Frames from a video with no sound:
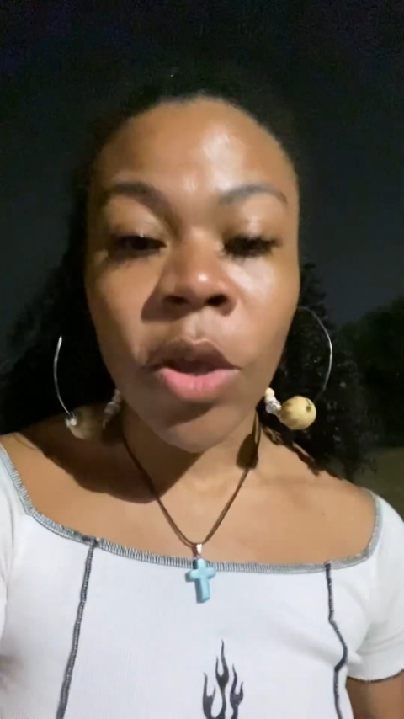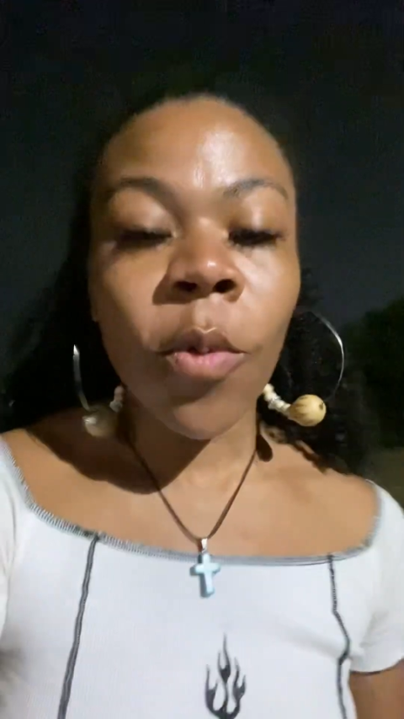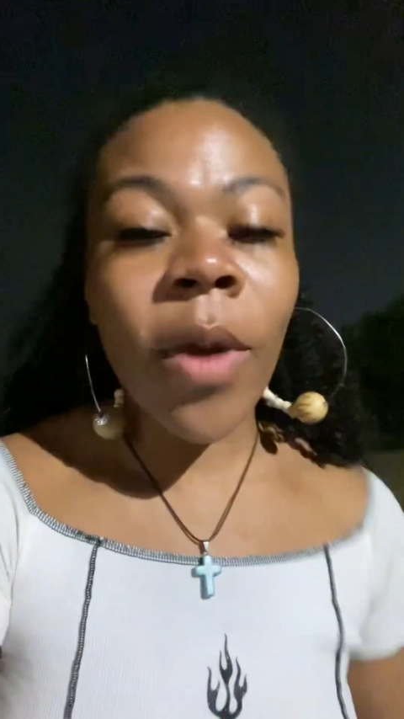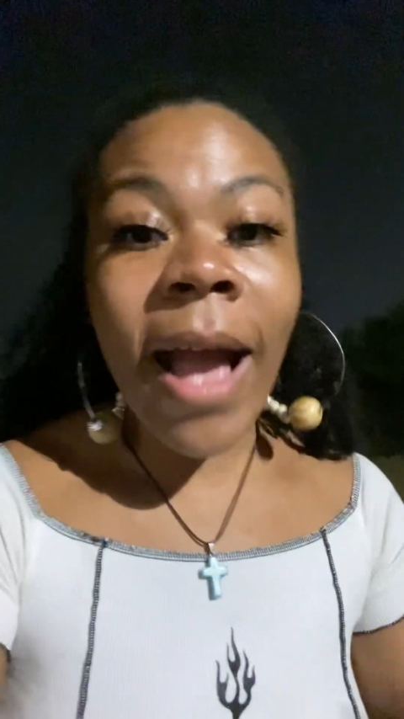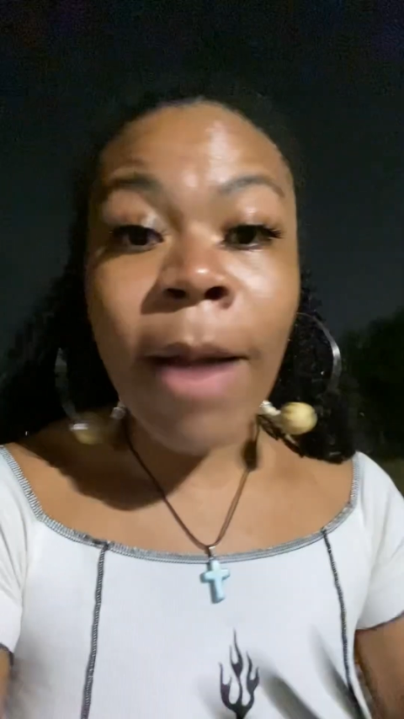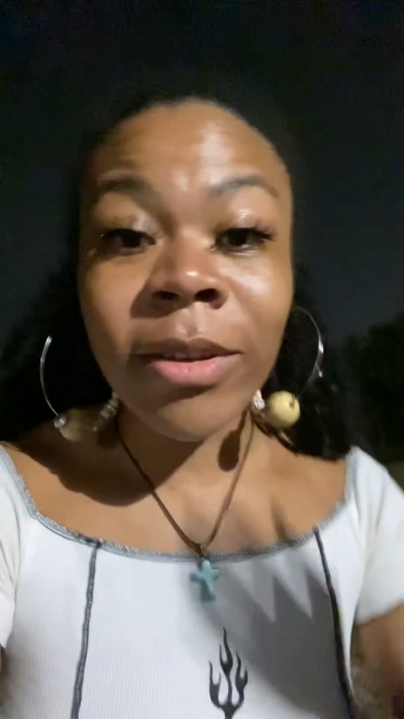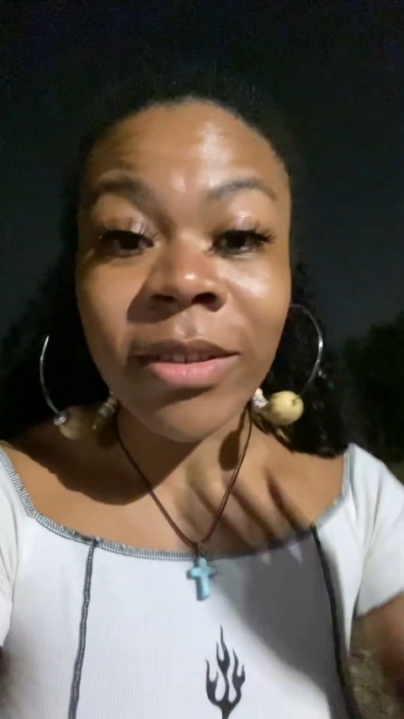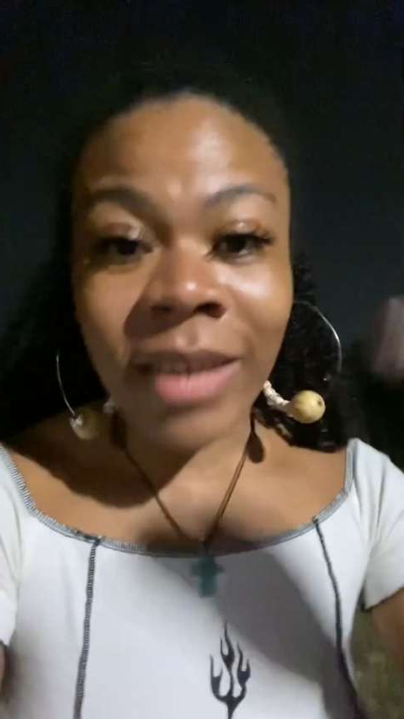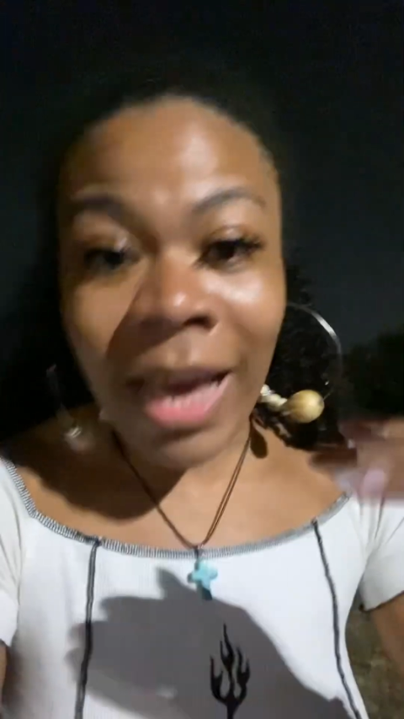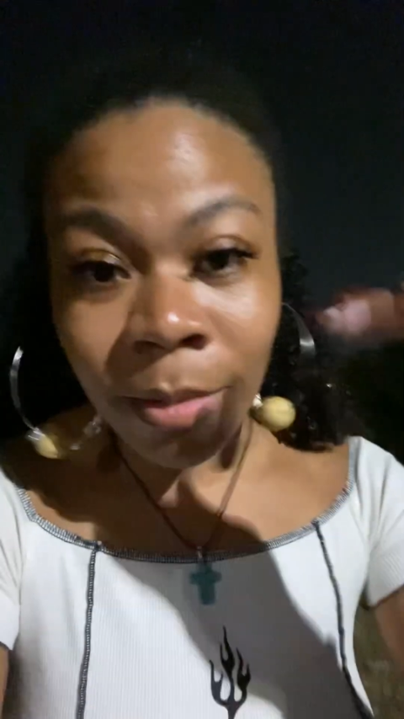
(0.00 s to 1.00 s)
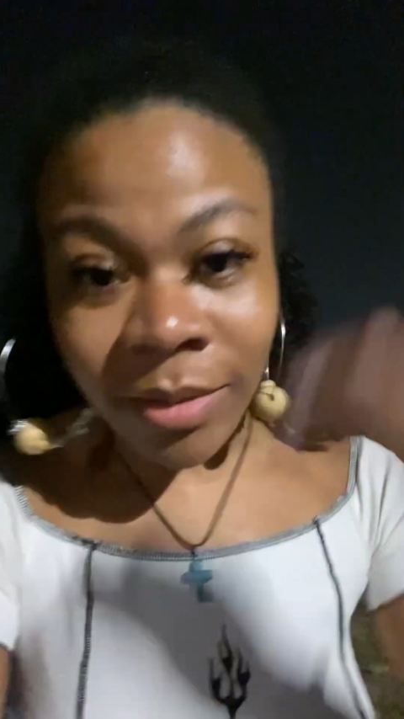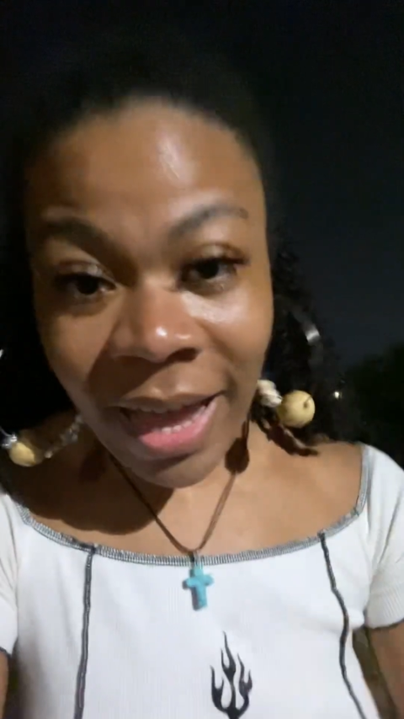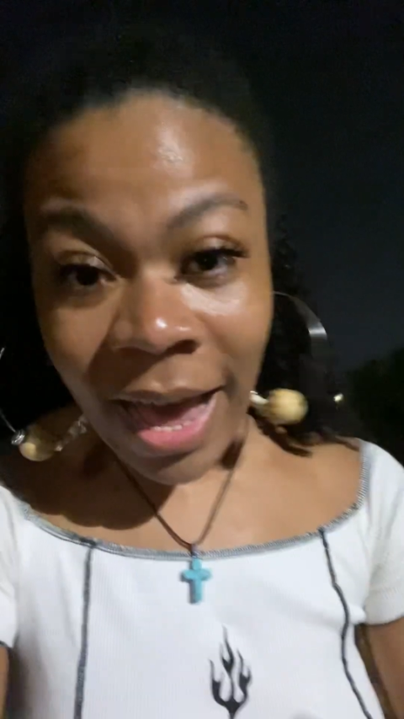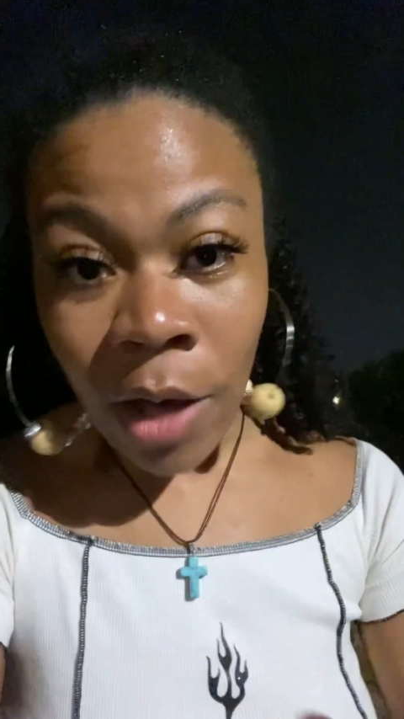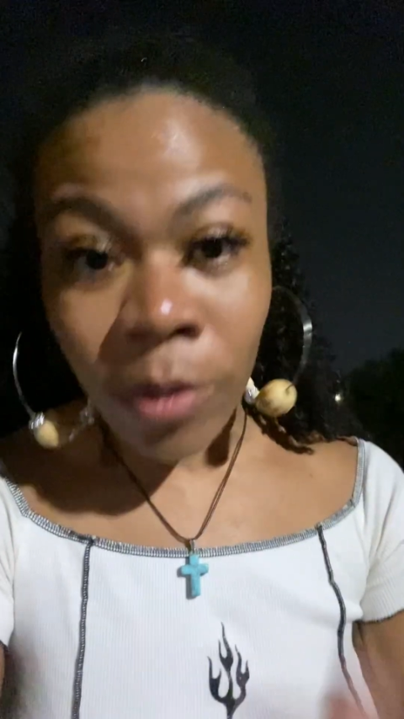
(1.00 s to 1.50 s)
where I was kept
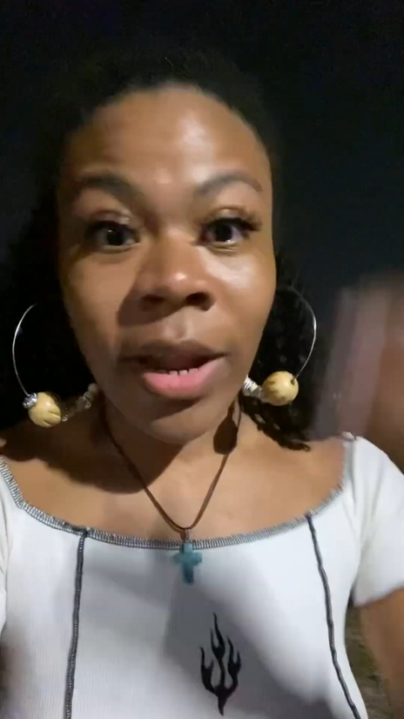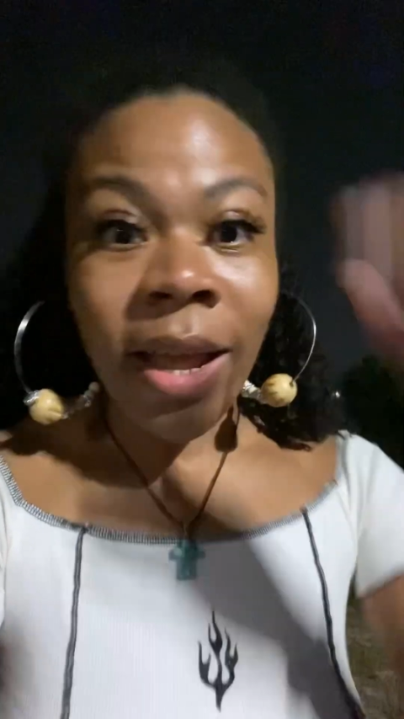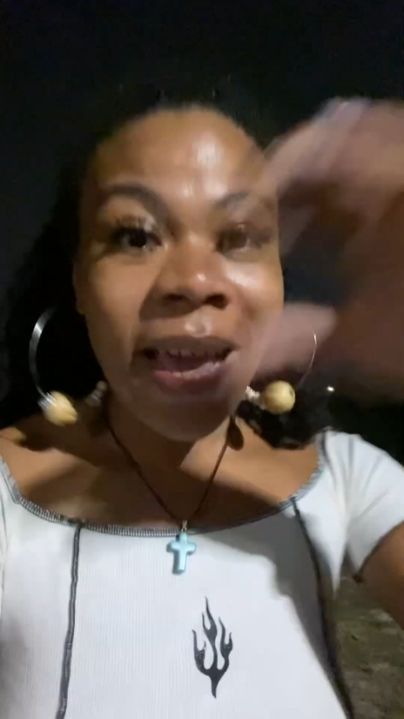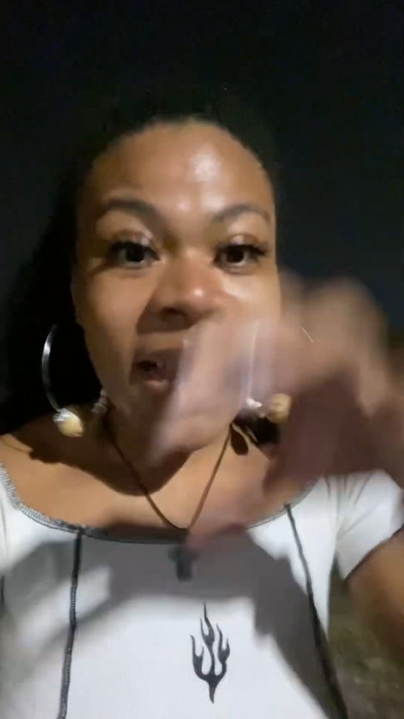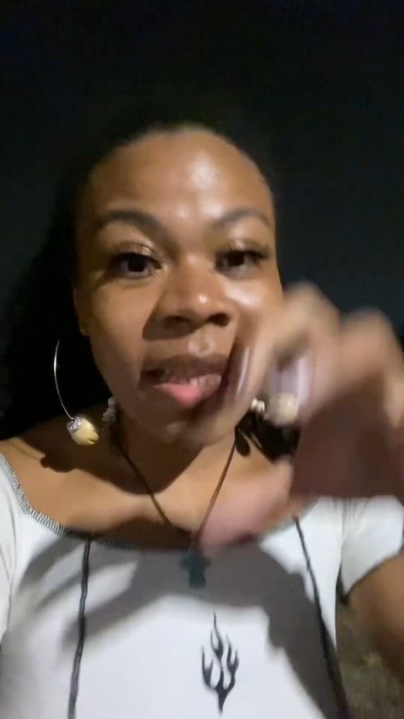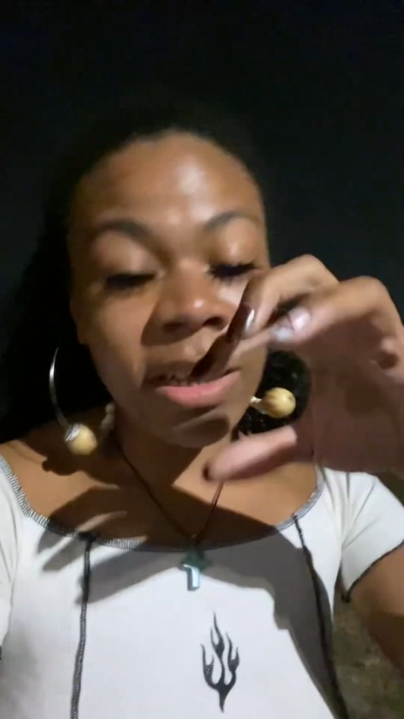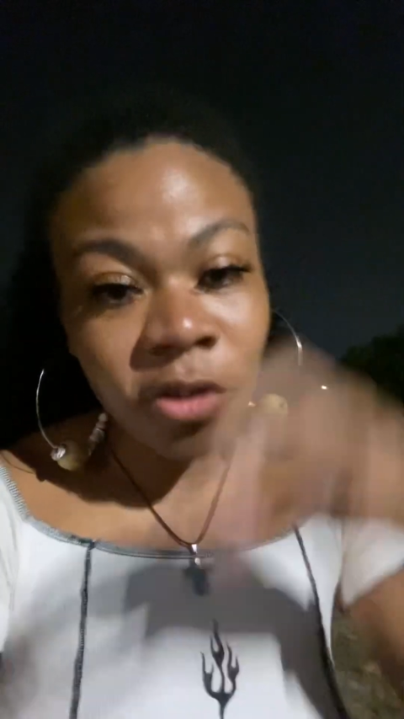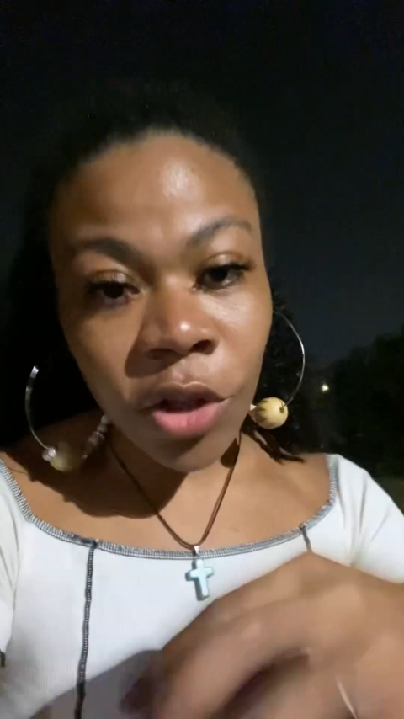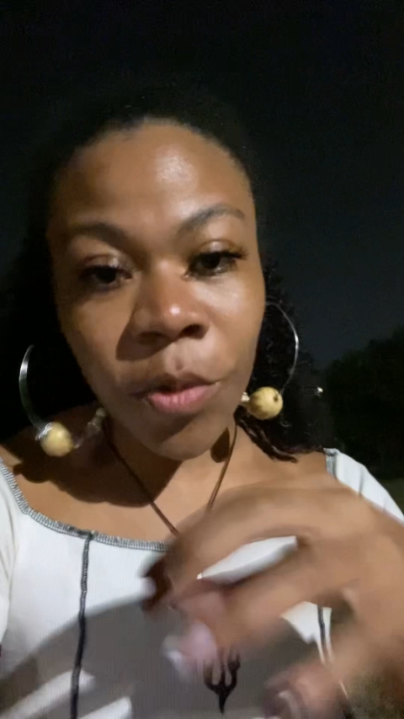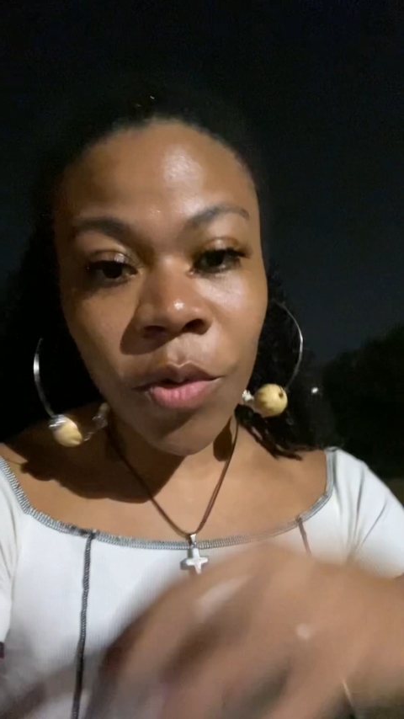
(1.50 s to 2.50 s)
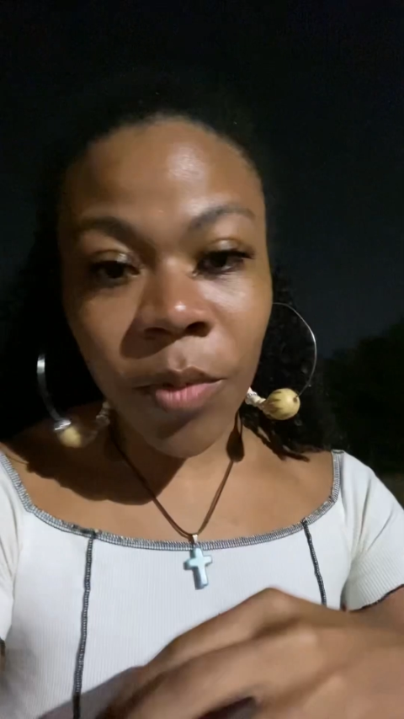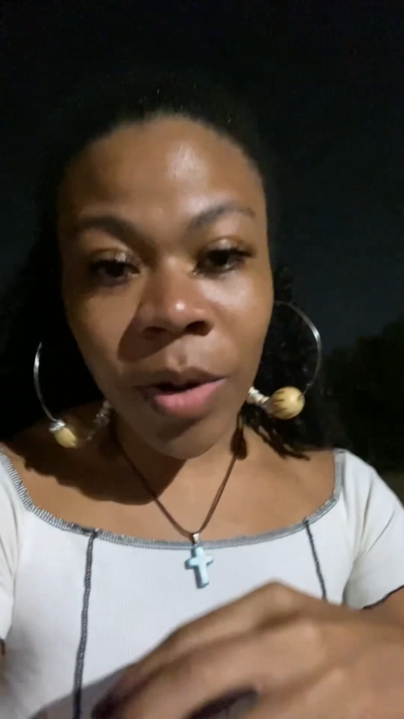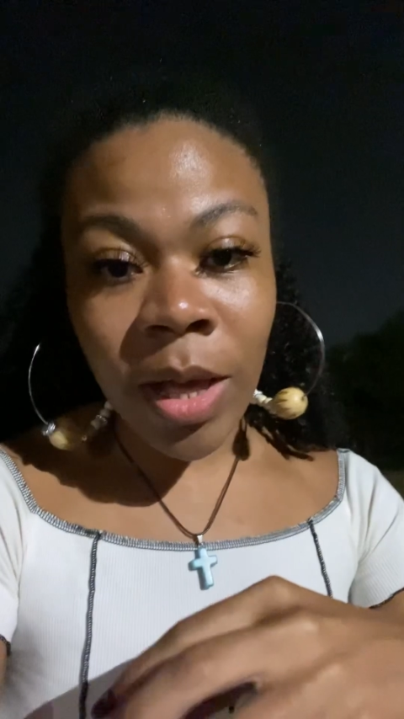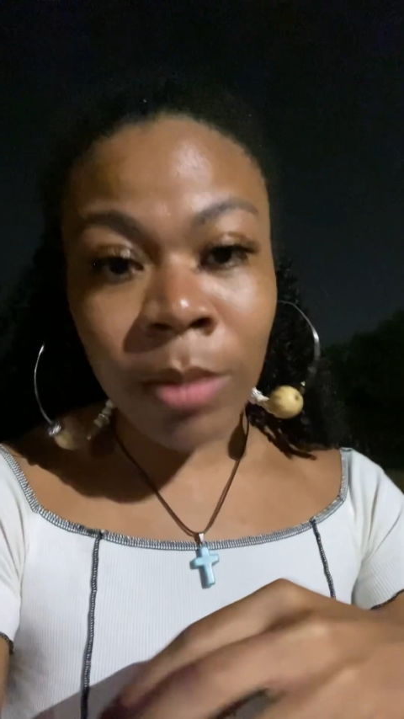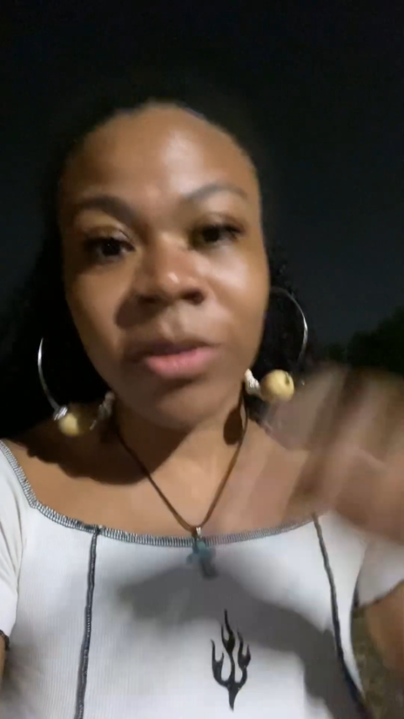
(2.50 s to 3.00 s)
down in these lower
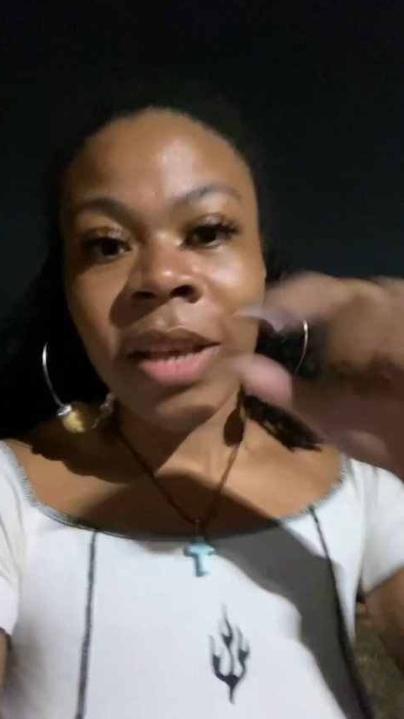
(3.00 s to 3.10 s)
realms.